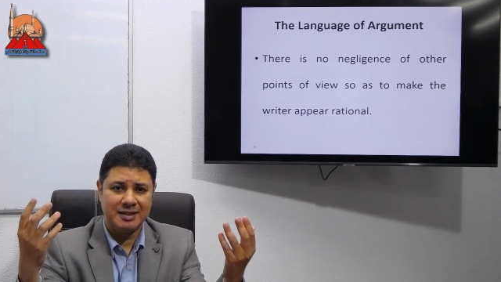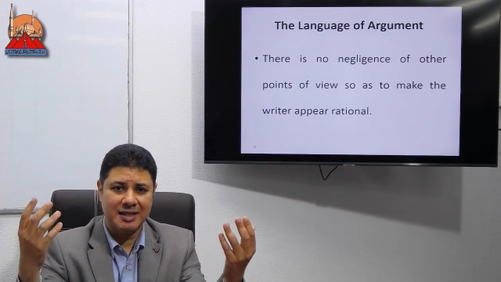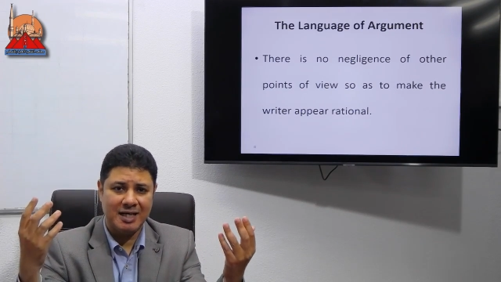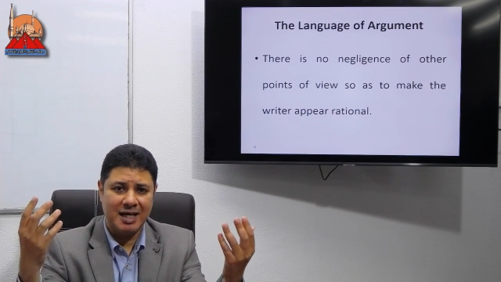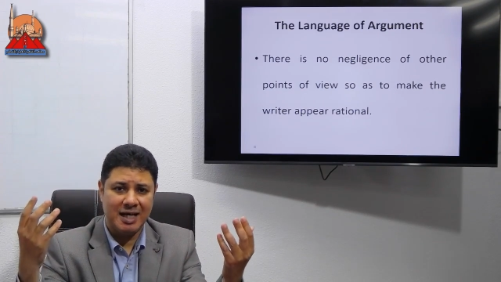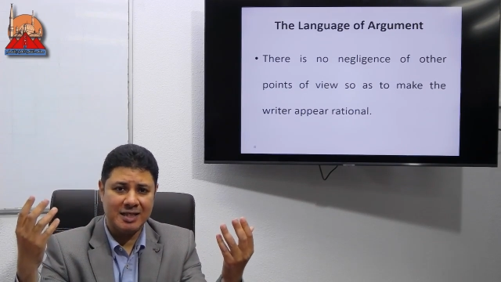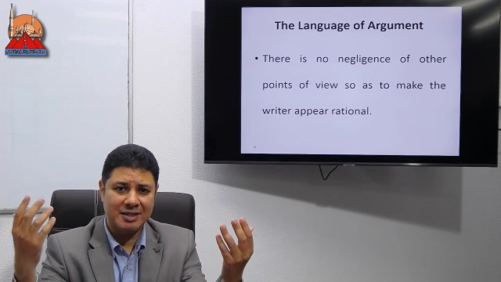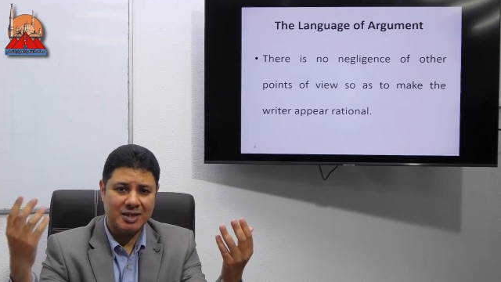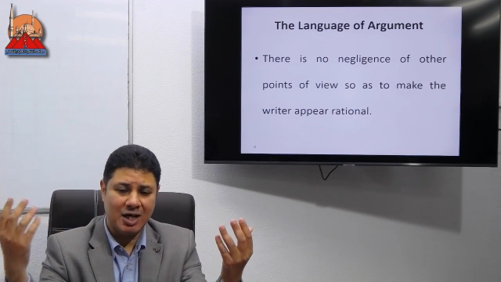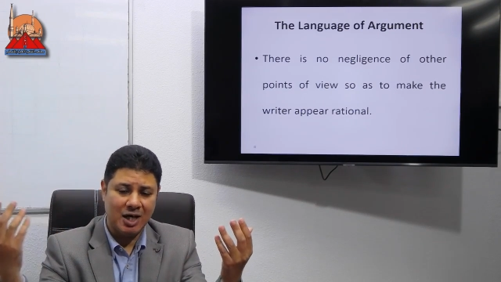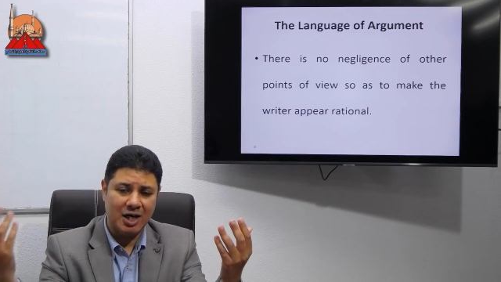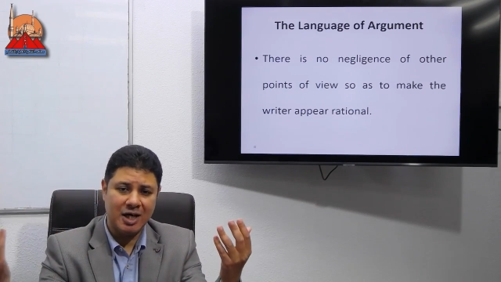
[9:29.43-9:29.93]

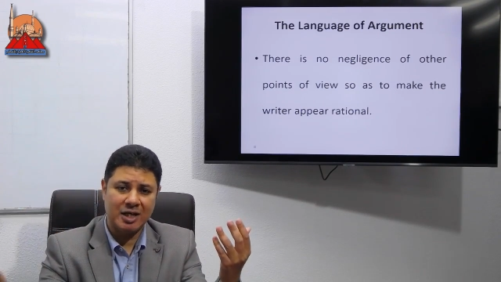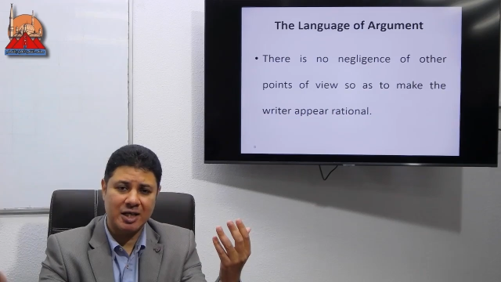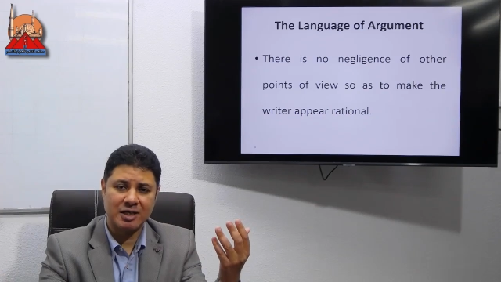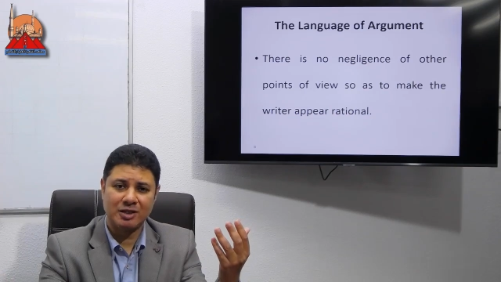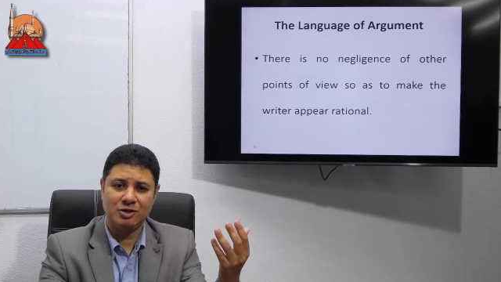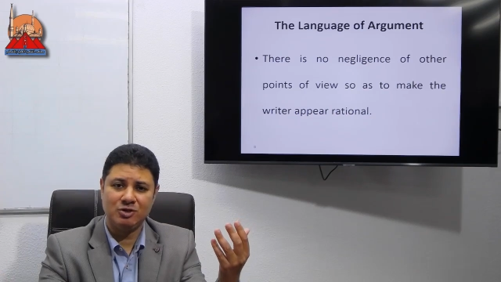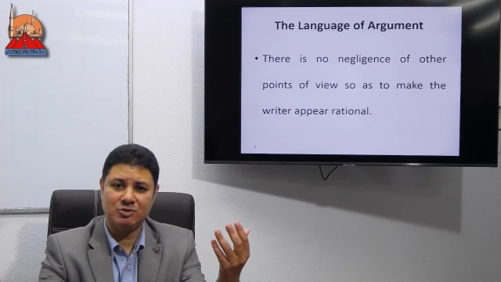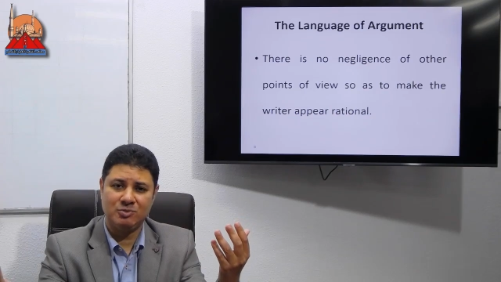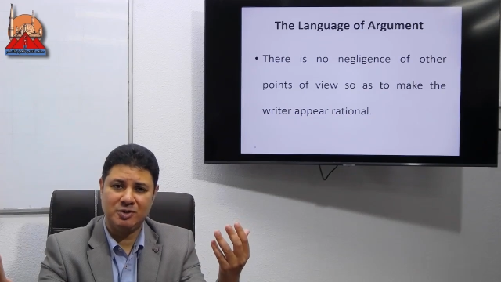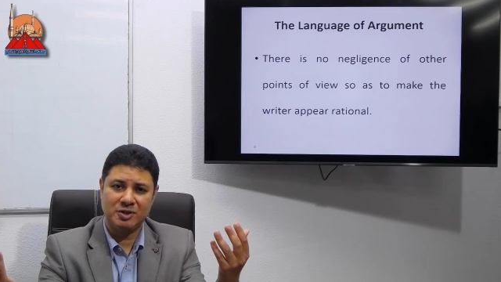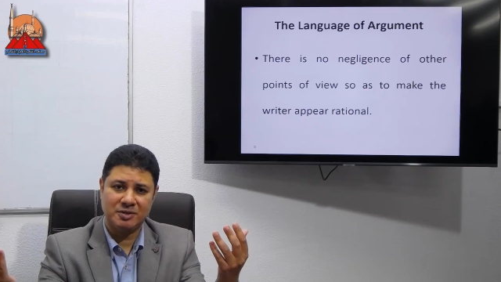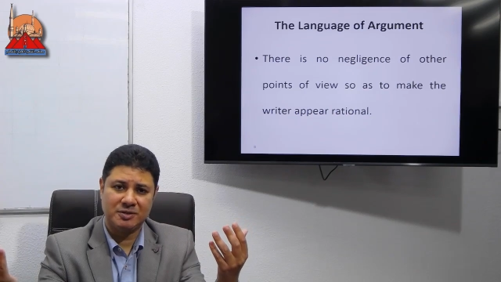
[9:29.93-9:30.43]
an
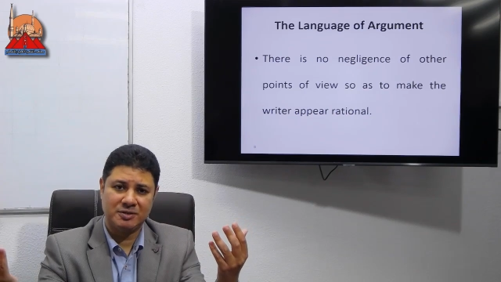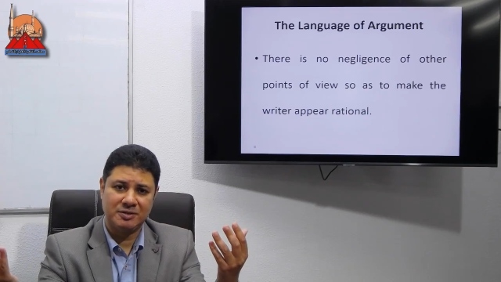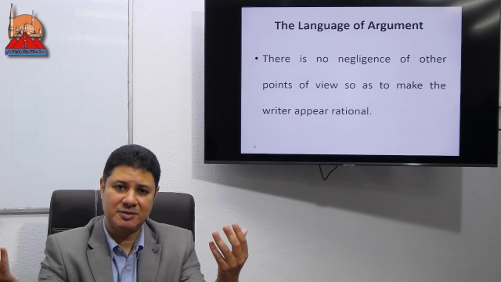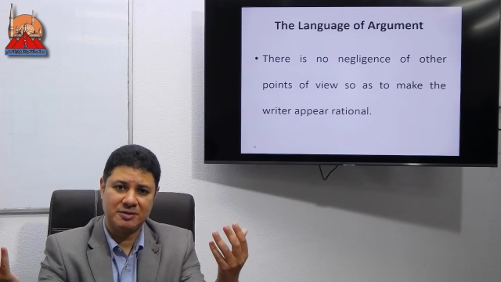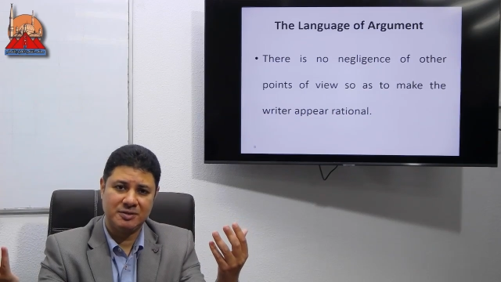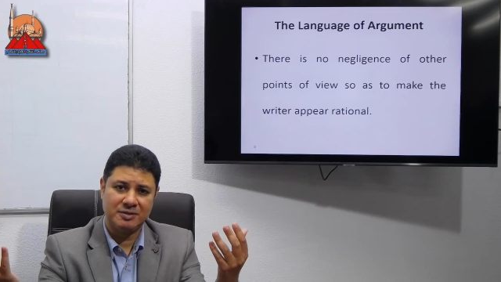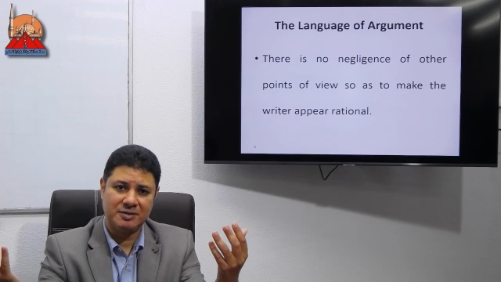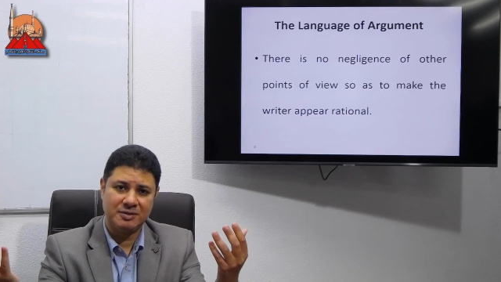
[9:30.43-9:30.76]
argument,